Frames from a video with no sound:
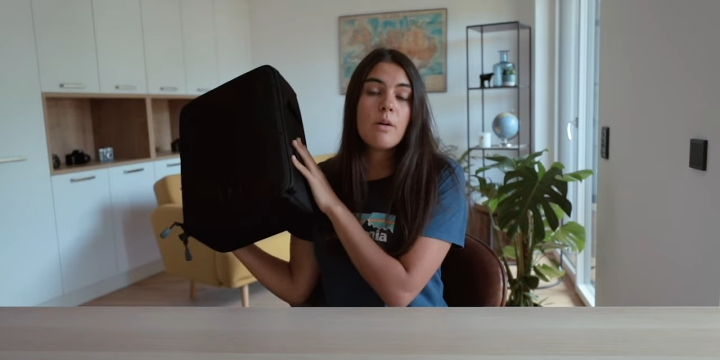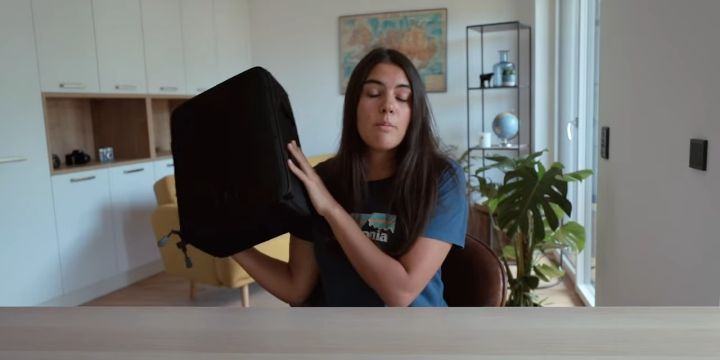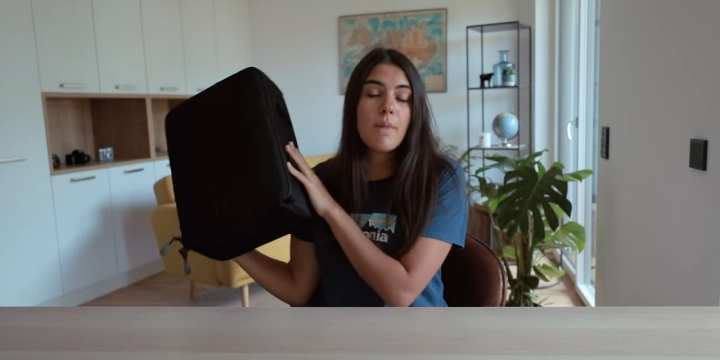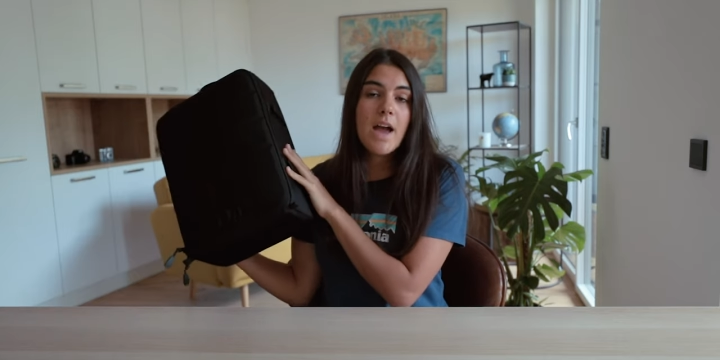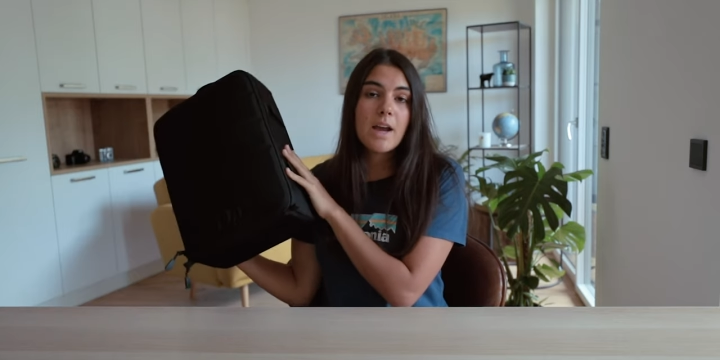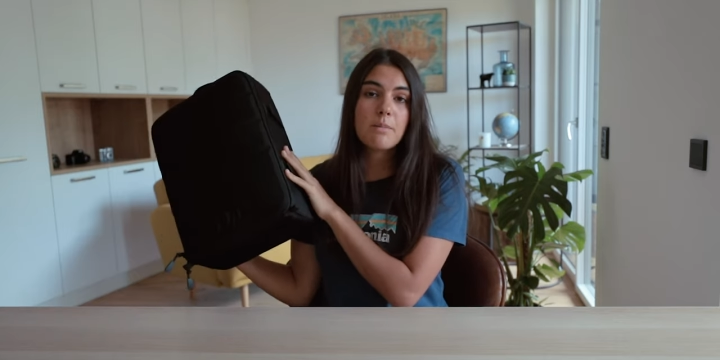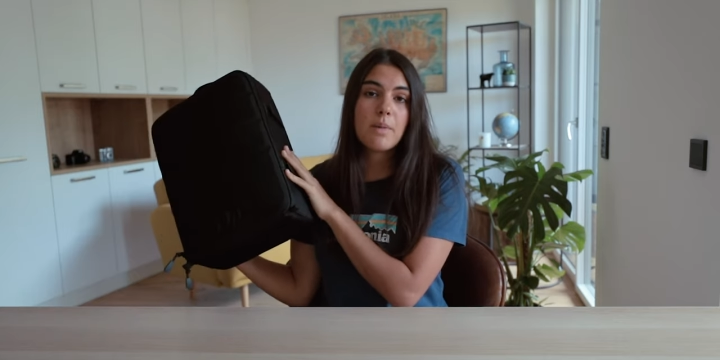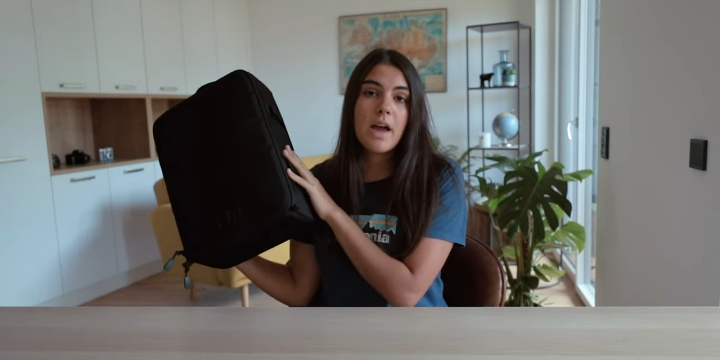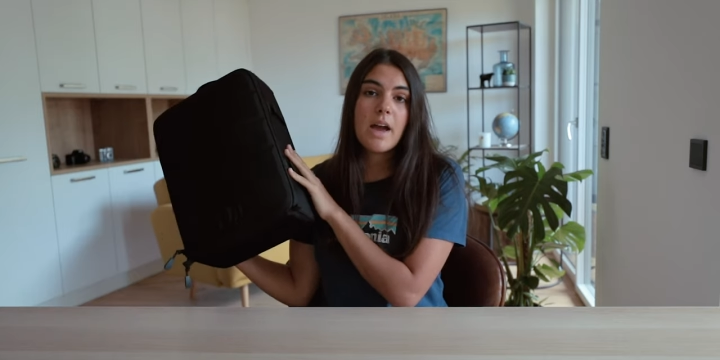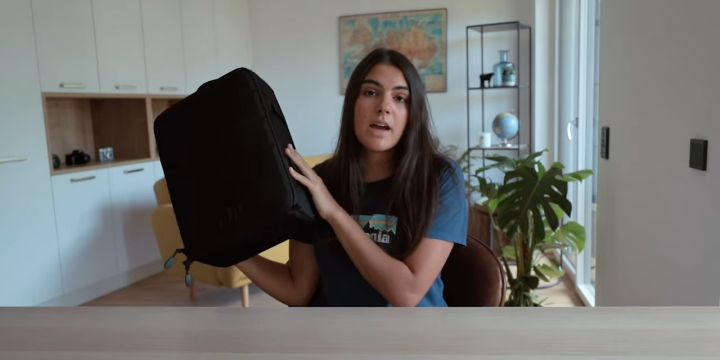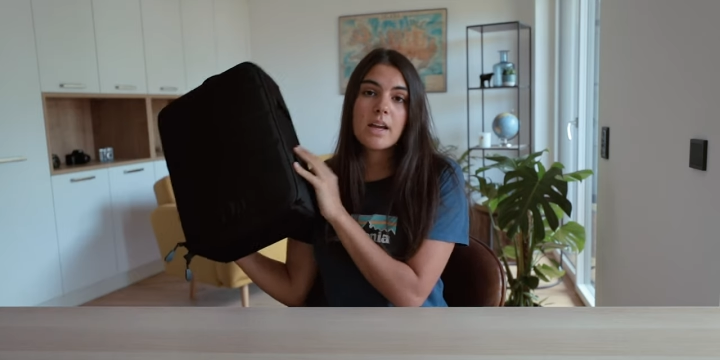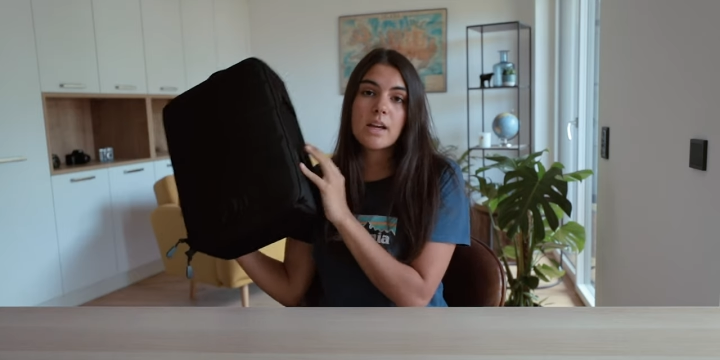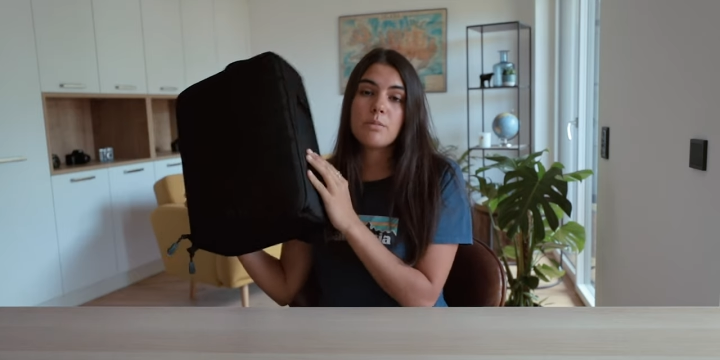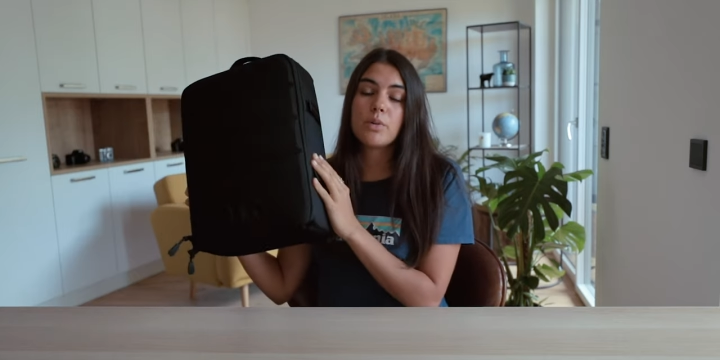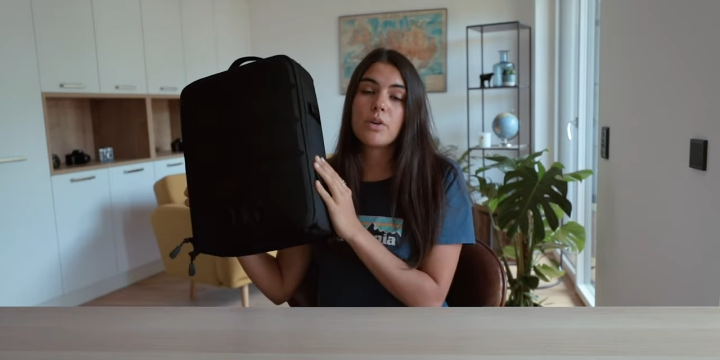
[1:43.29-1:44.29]

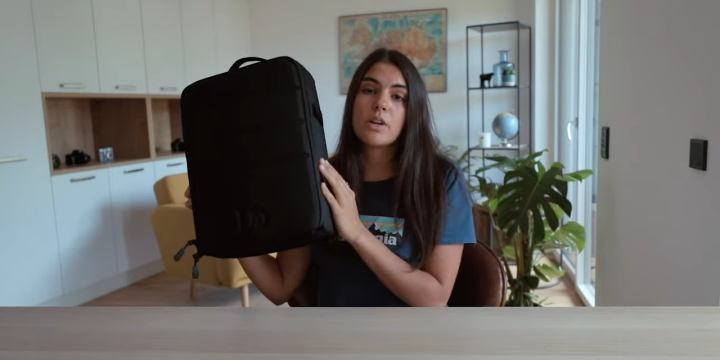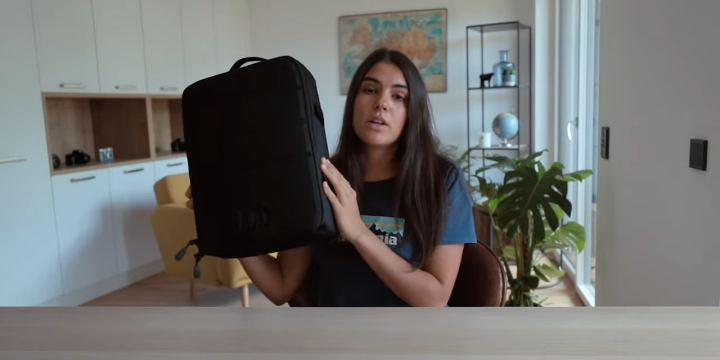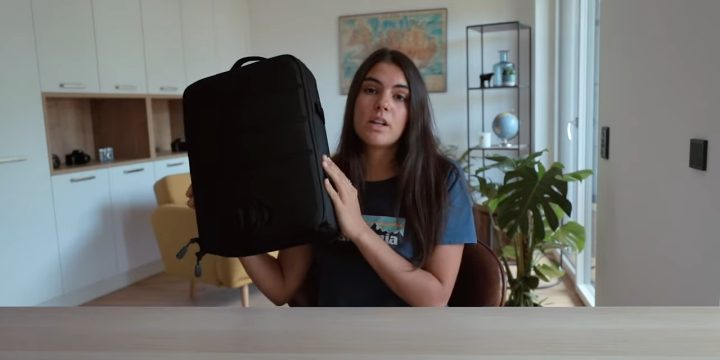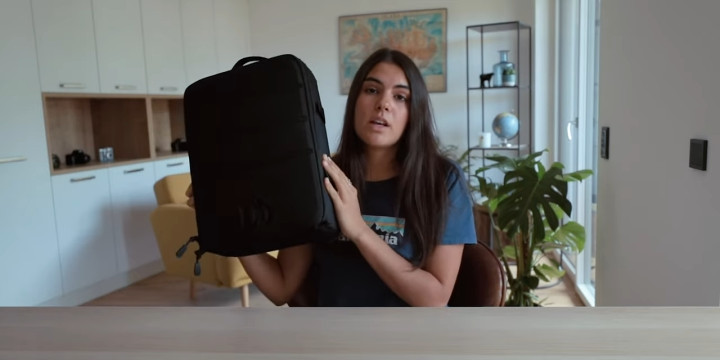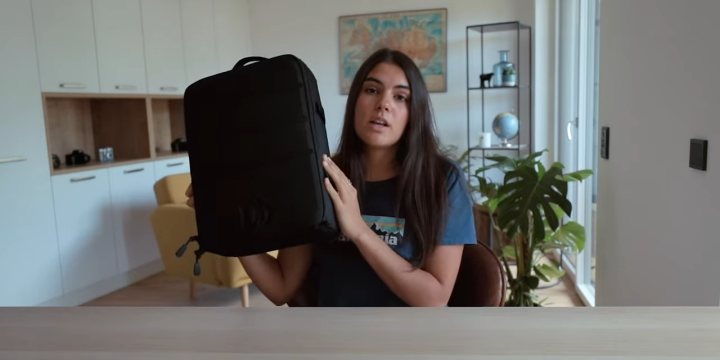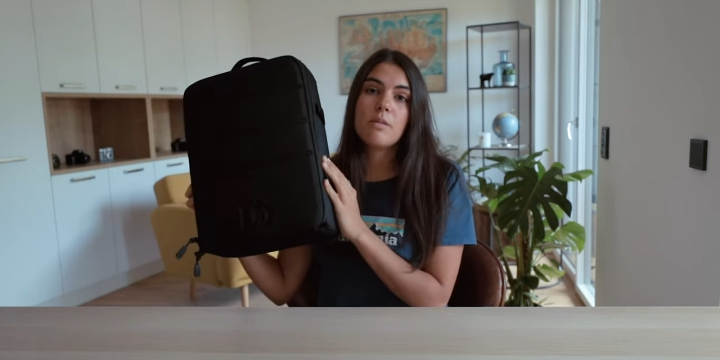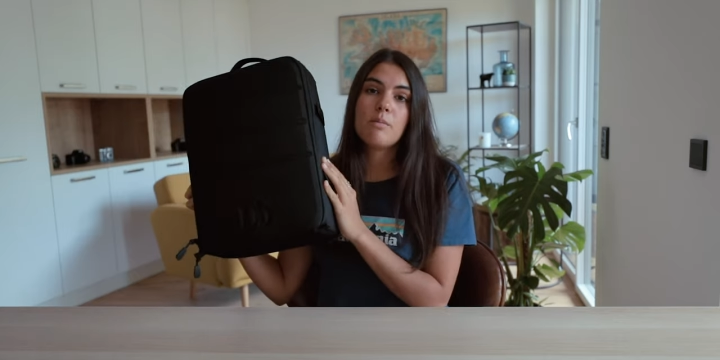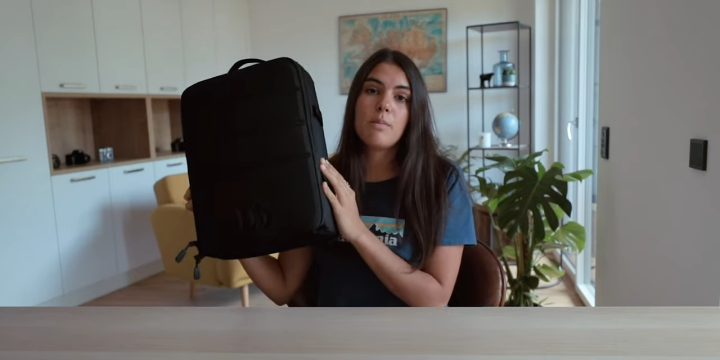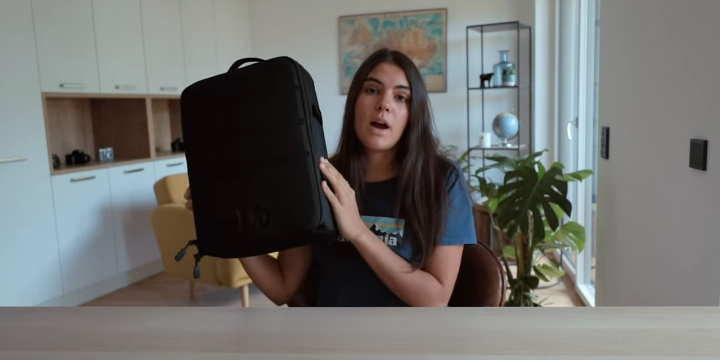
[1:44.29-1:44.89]
backpack and put it in